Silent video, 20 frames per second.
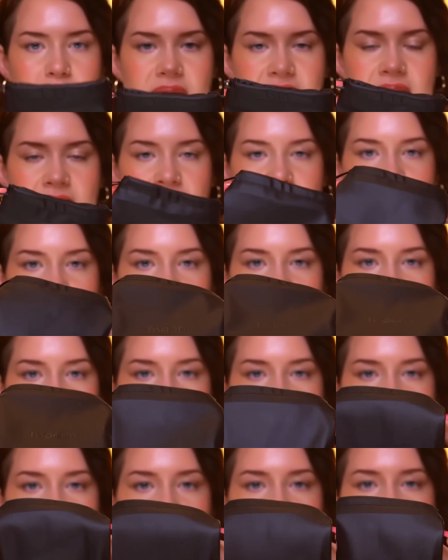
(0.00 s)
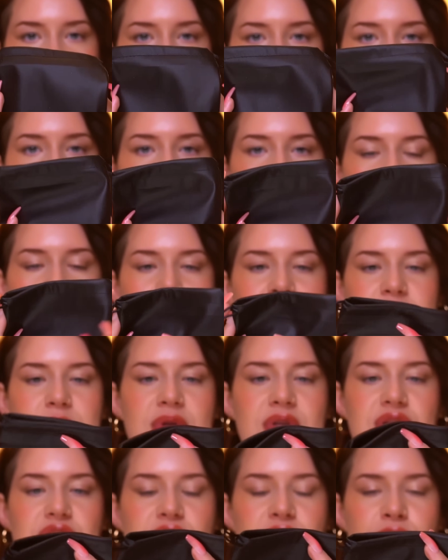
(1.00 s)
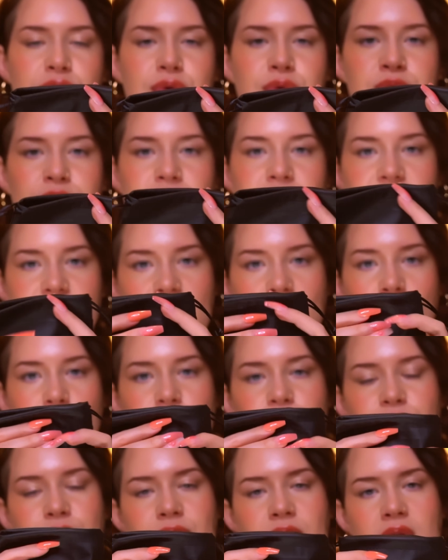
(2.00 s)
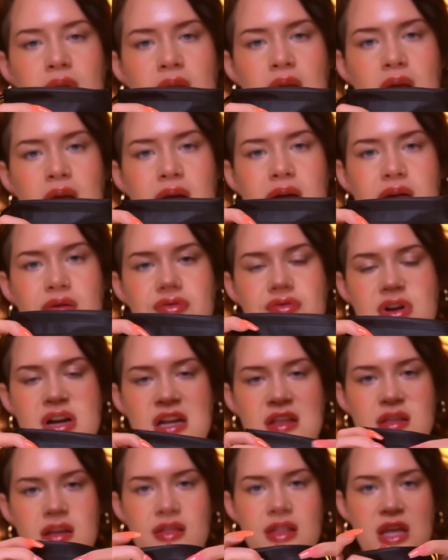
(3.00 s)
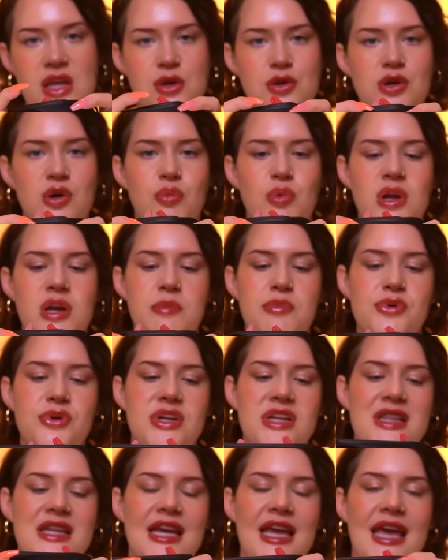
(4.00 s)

bag that it comes with too. So for anything that you don't want to put in the